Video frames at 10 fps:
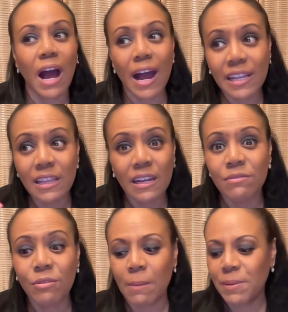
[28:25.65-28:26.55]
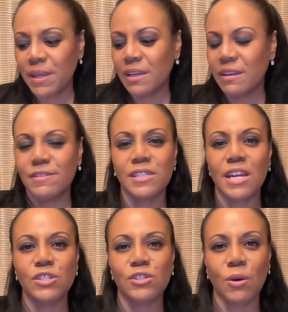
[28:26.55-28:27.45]
I love wrapping gifts,
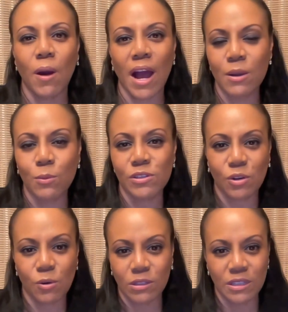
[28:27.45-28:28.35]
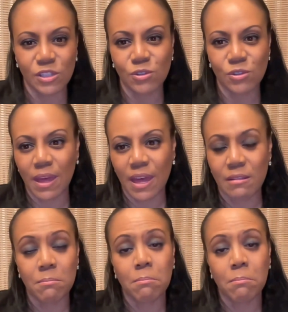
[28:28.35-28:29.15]
and so I would totally do that.